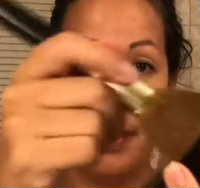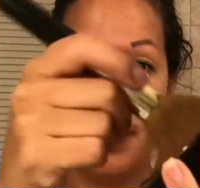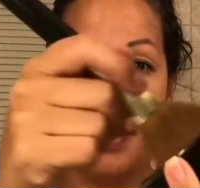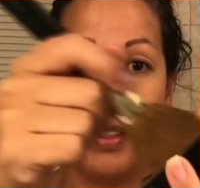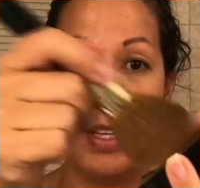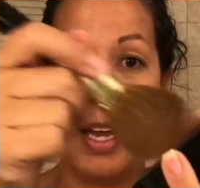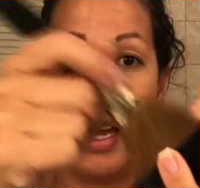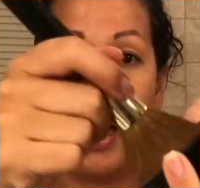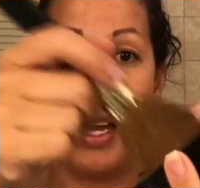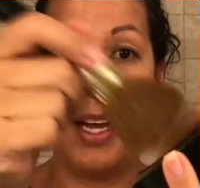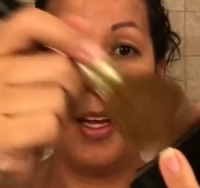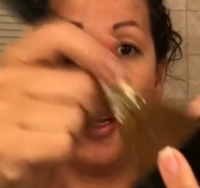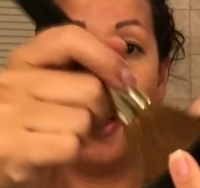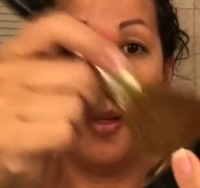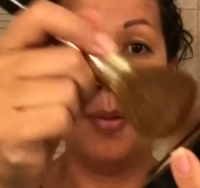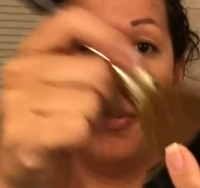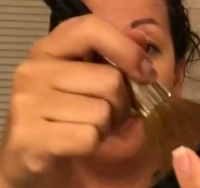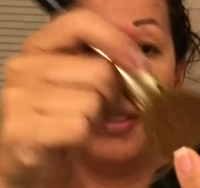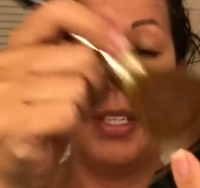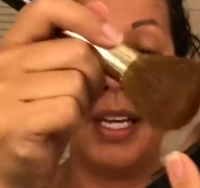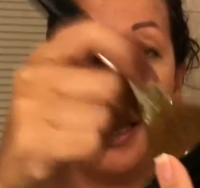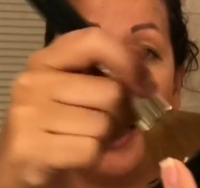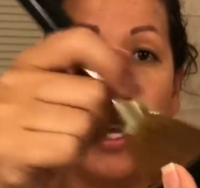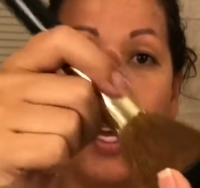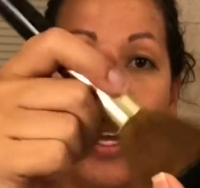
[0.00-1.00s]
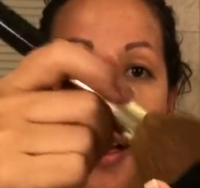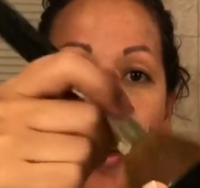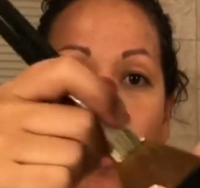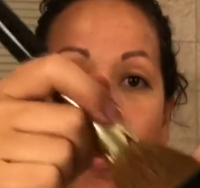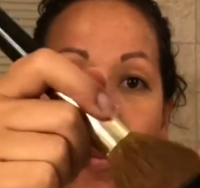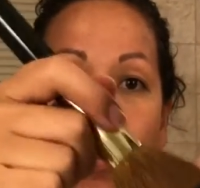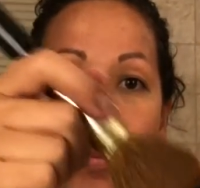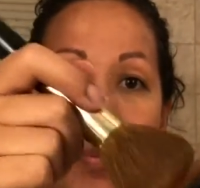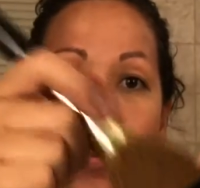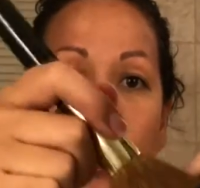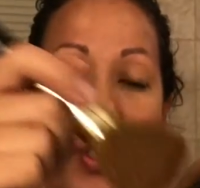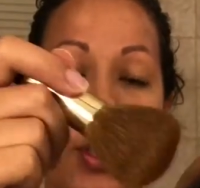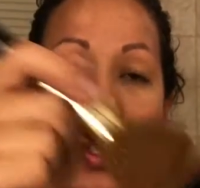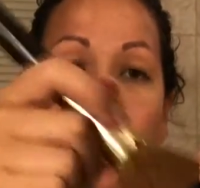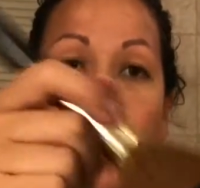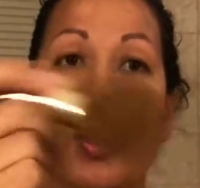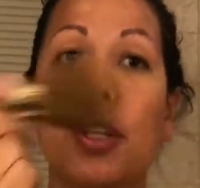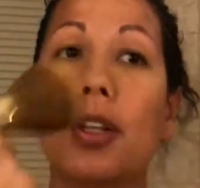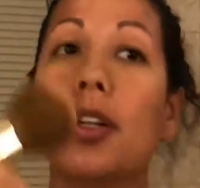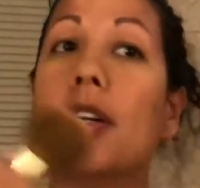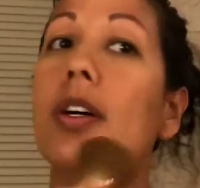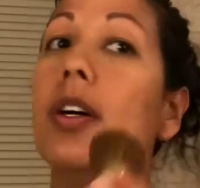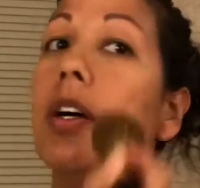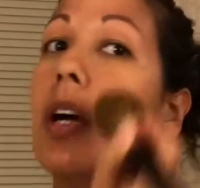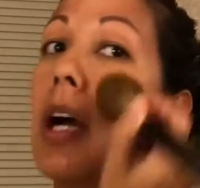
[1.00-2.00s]
Dab, dab,
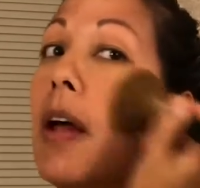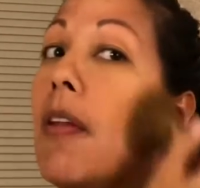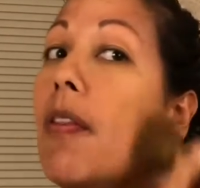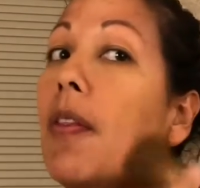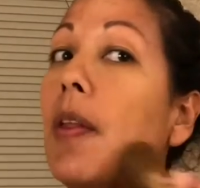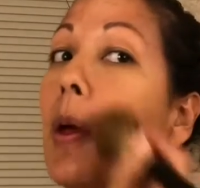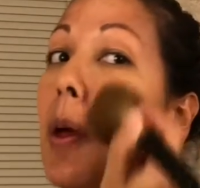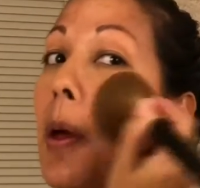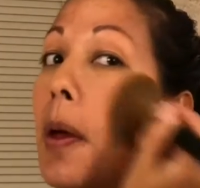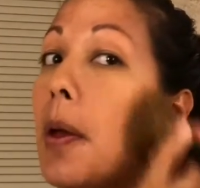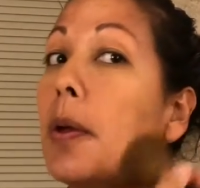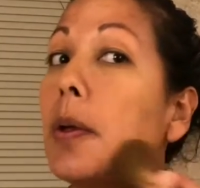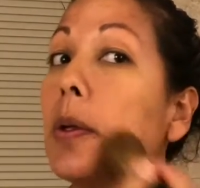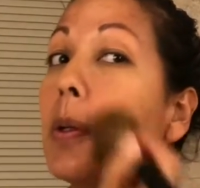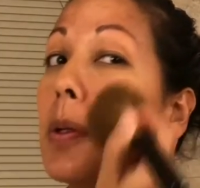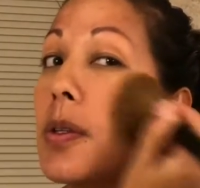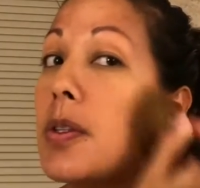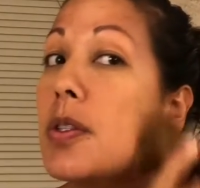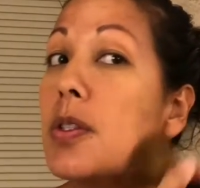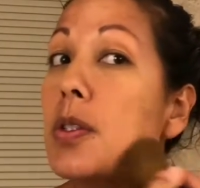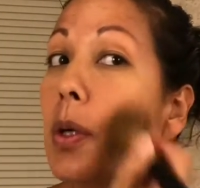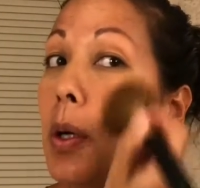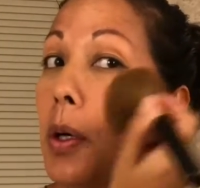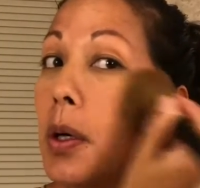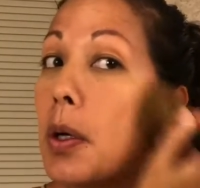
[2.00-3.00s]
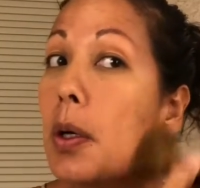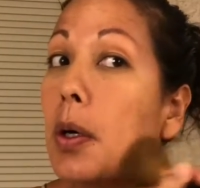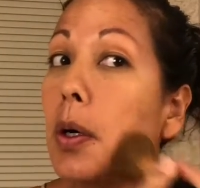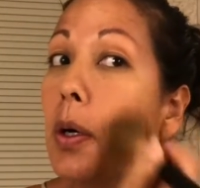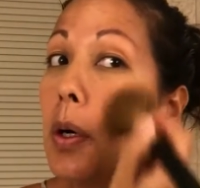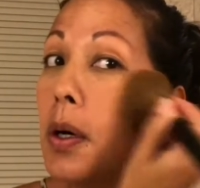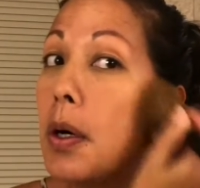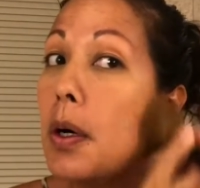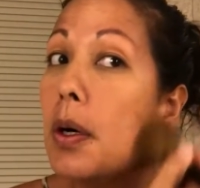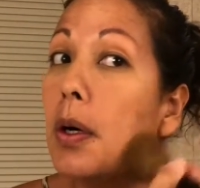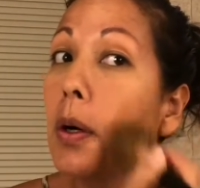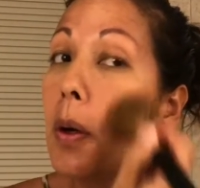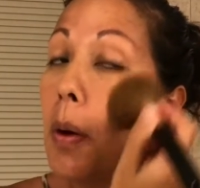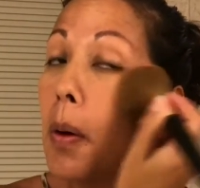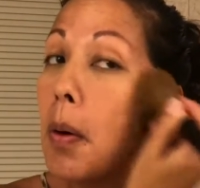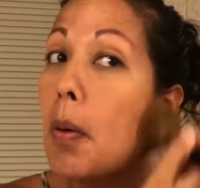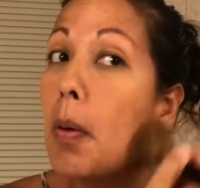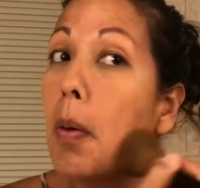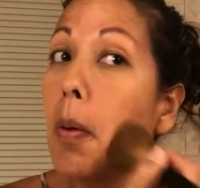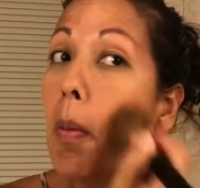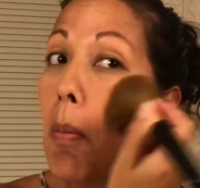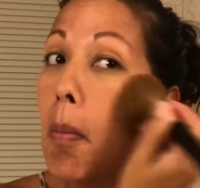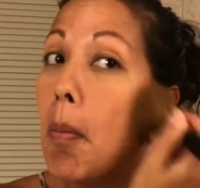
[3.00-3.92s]
circle, and then circle.